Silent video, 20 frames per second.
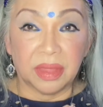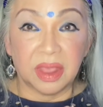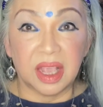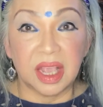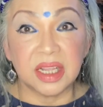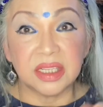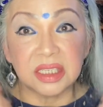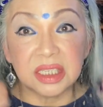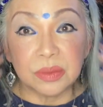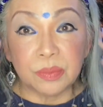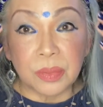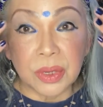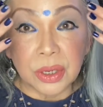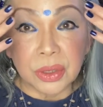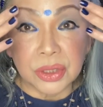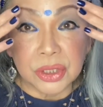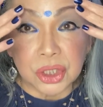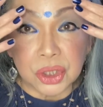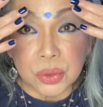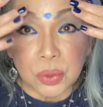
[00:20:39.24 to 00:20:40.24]
and
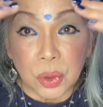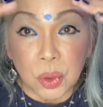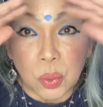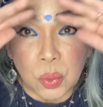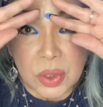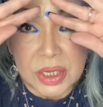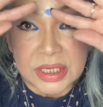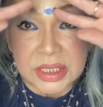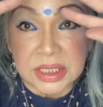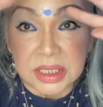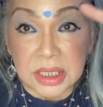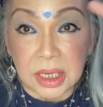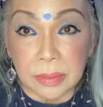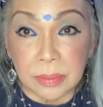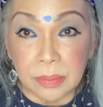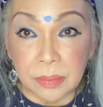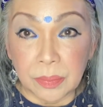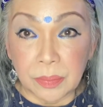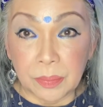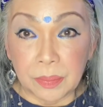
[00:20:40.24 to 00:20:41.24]
spiritual wisdom.
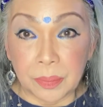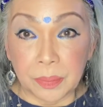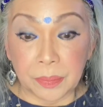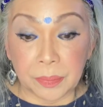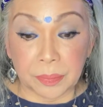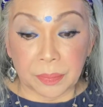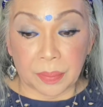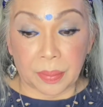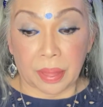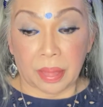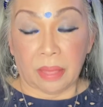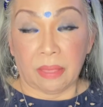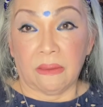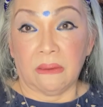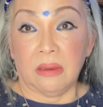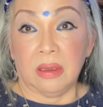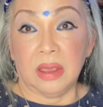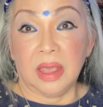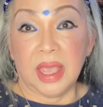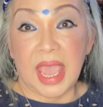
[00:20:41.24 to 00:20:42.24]

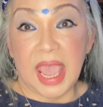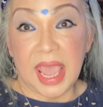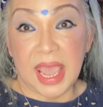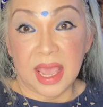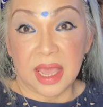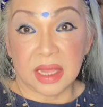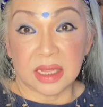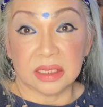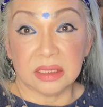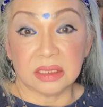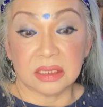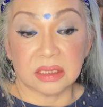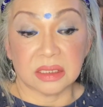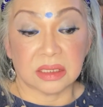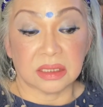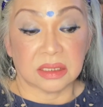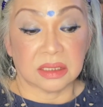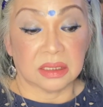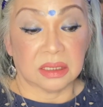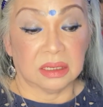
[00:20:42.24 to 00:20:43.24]

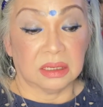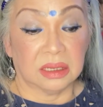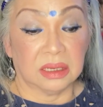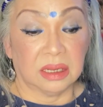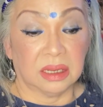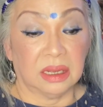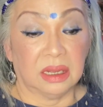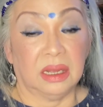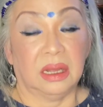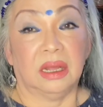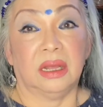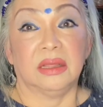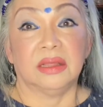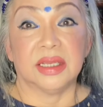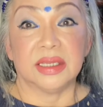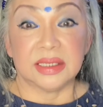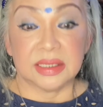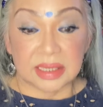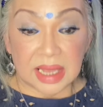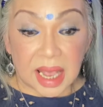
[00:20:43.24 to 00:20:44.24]
Hence, the
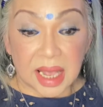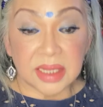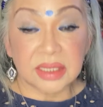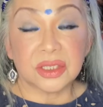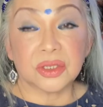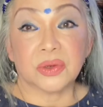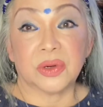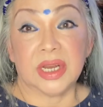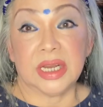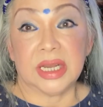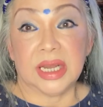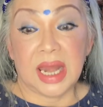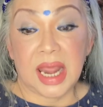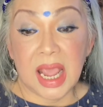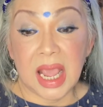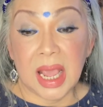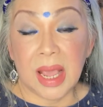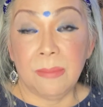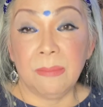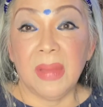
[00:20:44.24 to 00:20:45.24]
Sanskrit
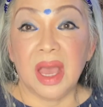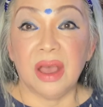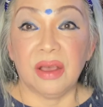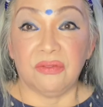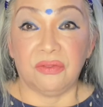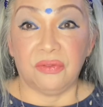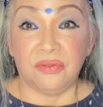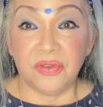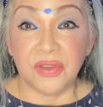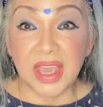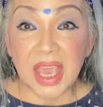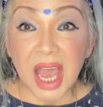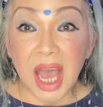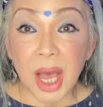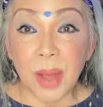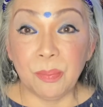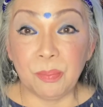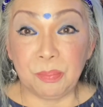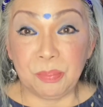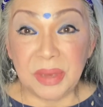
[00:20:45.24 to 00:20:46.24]
name
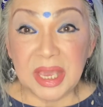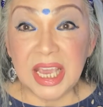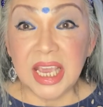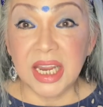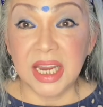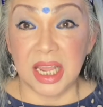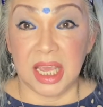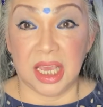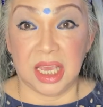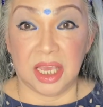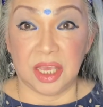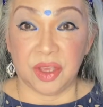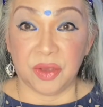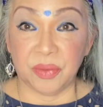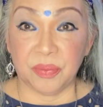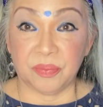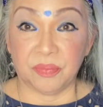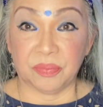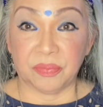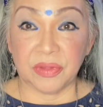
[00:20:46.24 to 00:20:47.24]
Vyapini,
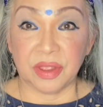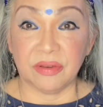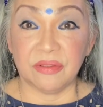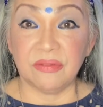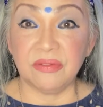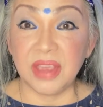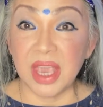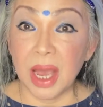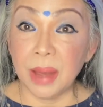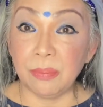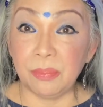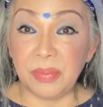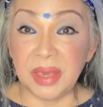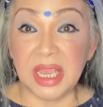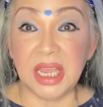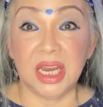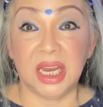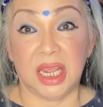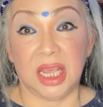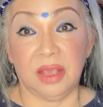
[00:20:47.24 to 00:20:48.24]

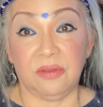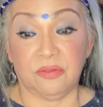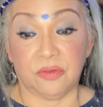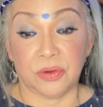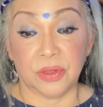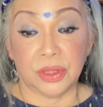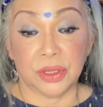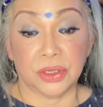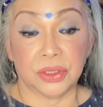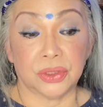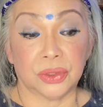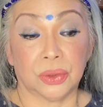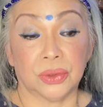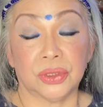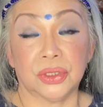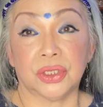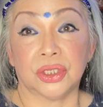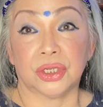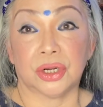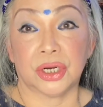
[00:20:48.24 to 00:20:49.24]
Vyapini for the soul
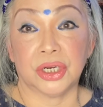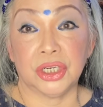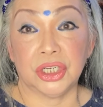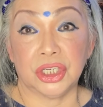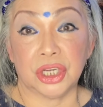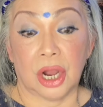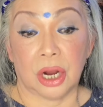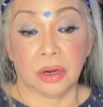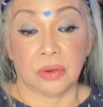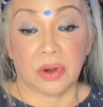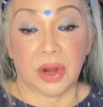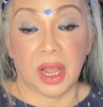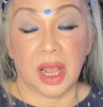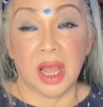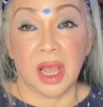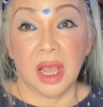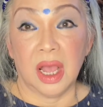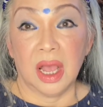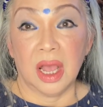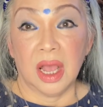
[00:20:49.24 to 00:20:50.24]
star chakra,
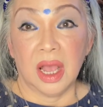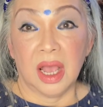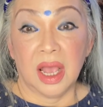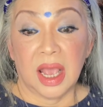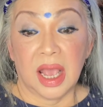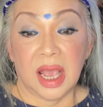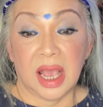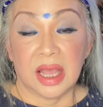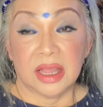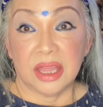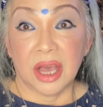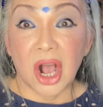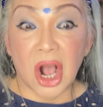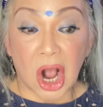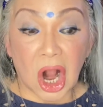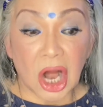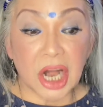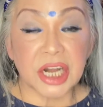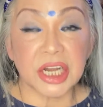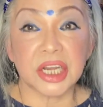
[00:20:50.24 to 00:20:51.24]
the
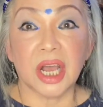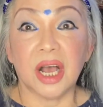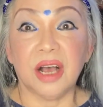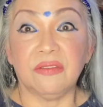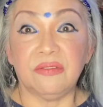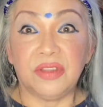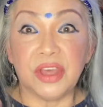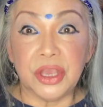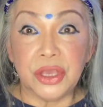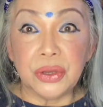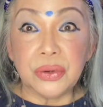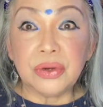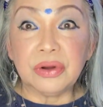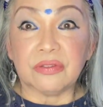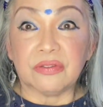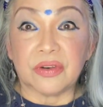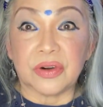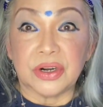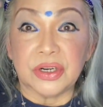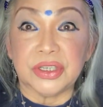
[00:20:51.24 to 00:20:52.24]
heart of the
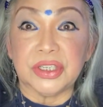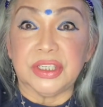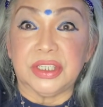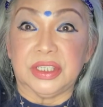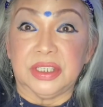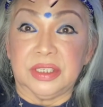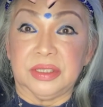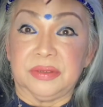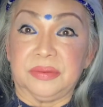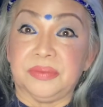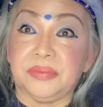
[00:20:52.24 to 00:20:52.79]
universe.